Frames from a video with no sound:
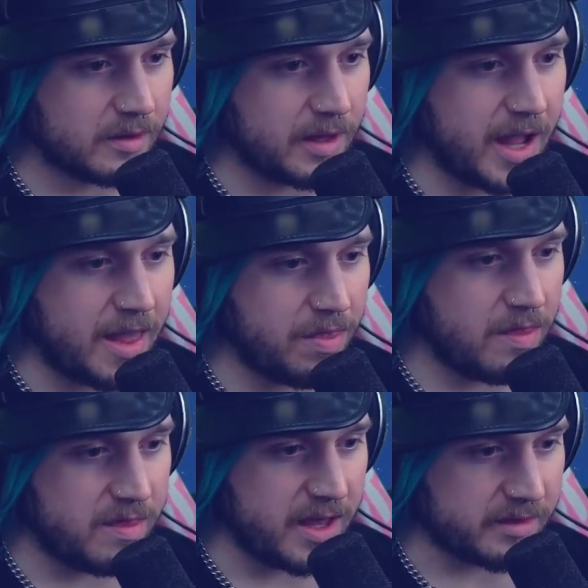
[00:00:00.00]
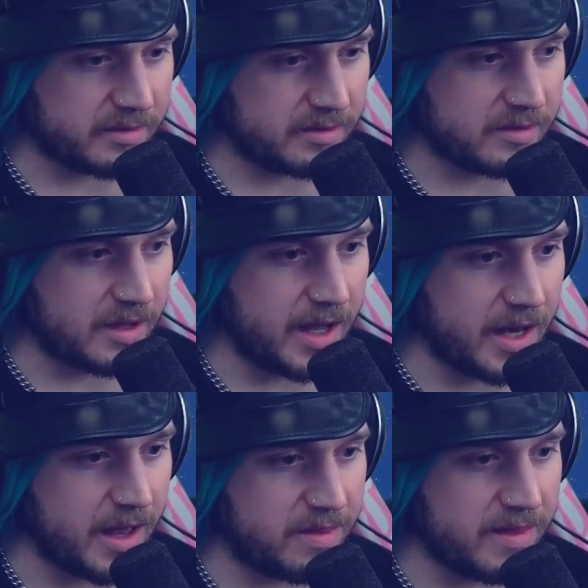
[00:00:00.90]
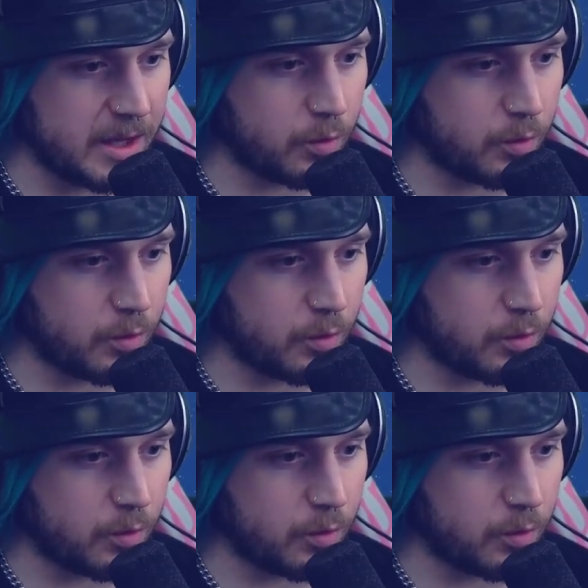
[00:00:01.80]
And this. And I think we're